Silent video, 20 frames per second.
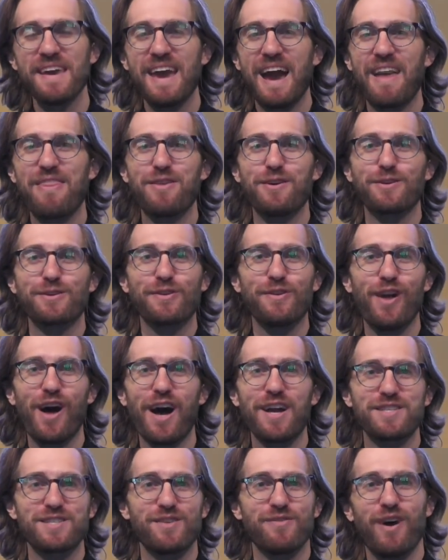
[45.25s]
And there's
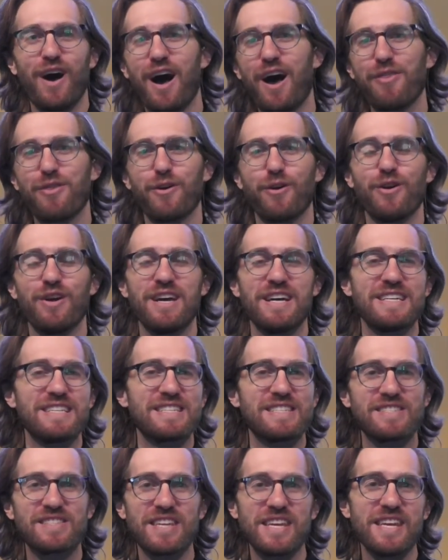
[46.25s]
lots of other
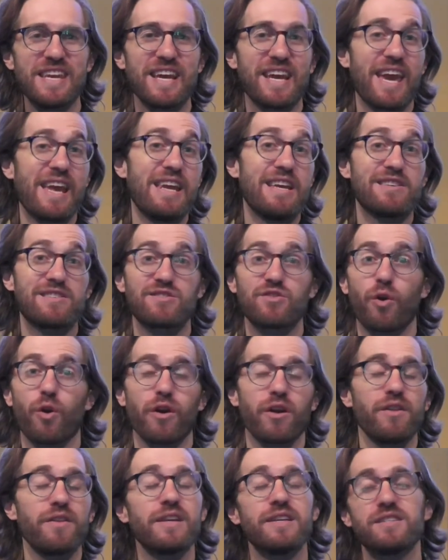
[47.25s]
scenic and
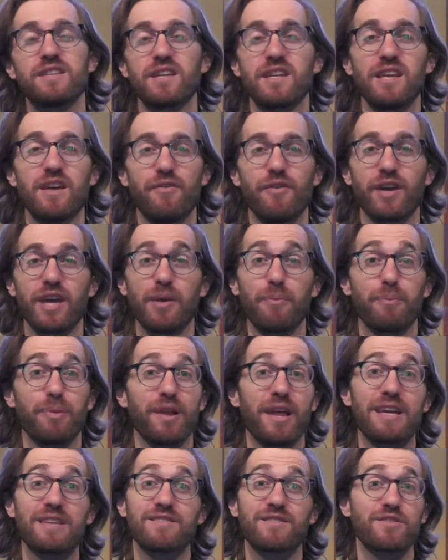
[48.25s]
historically significant
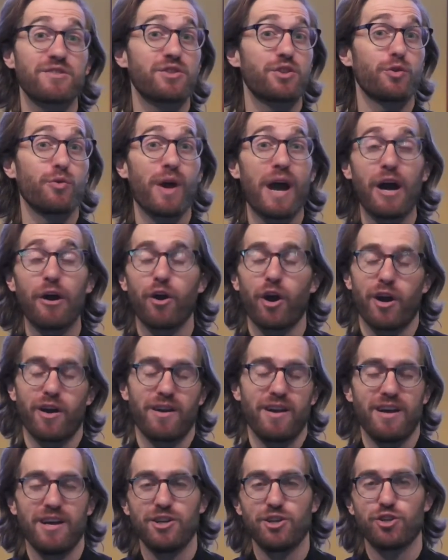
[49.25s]
places throughout our
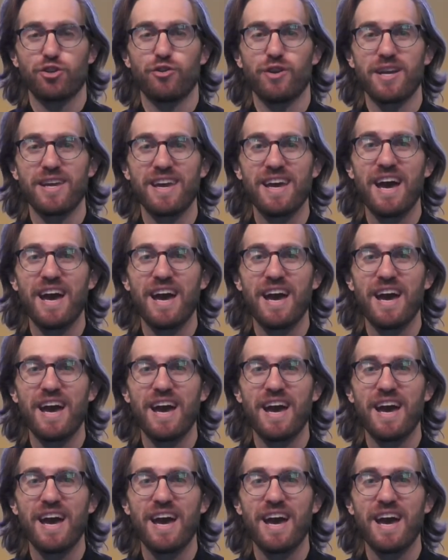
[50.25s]
country